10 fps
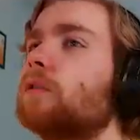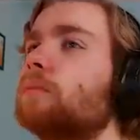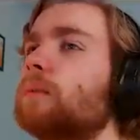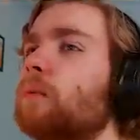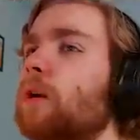
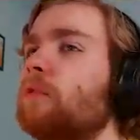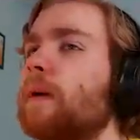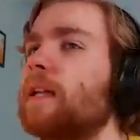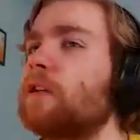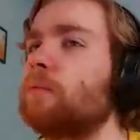could be one of
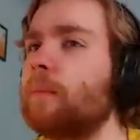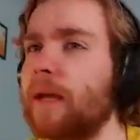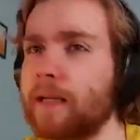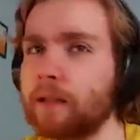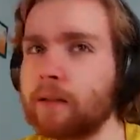my new
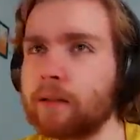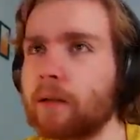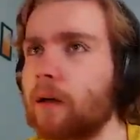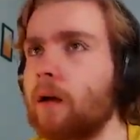mains?